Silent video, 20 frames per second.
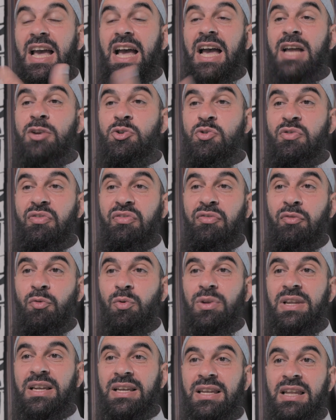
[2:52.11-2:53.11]
And you
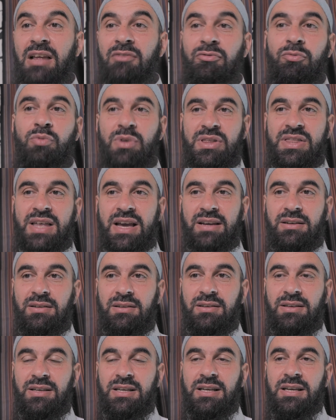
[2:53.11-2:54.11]
fall in love with that.
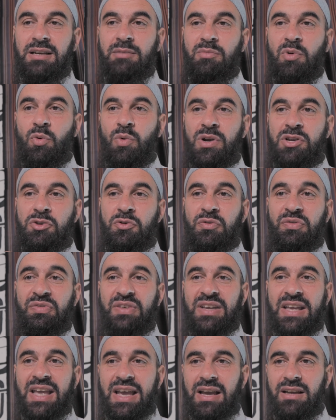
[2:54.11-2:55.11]
But when you
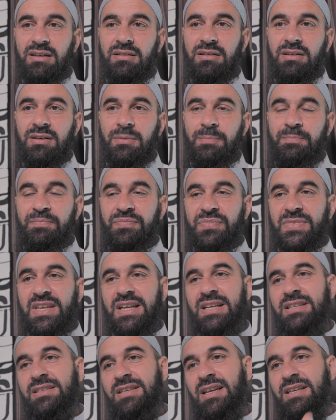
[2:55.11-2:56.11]
forget,
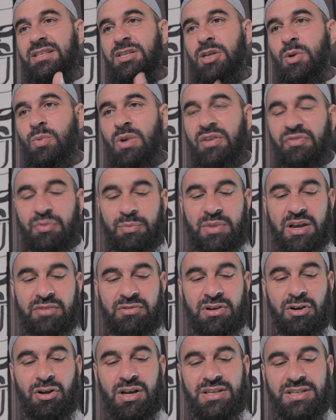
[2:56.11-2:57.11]
it takes you away from that
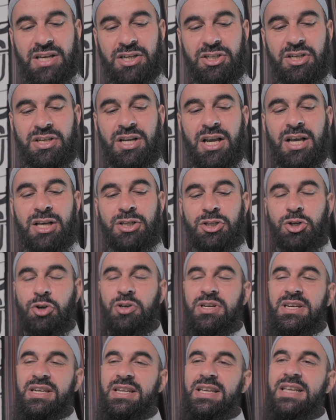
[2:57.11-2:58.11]
realization. So
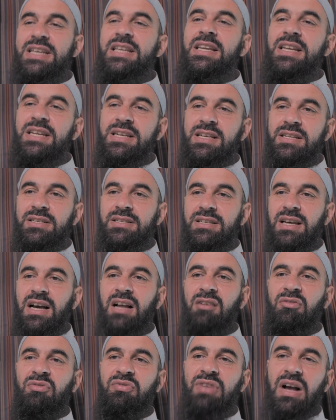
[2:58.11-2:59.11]
neediness,
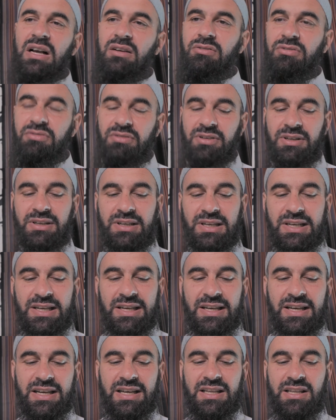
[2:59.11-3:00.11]
al-faqr,
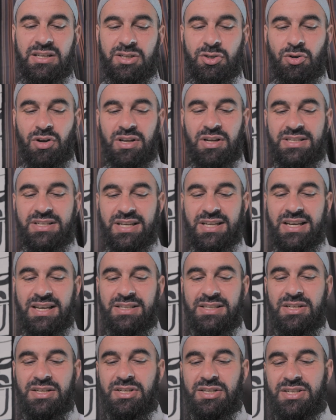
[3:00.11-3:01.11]
the scholars say,
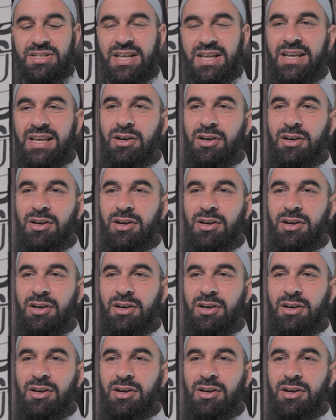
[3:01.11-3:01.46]
is a state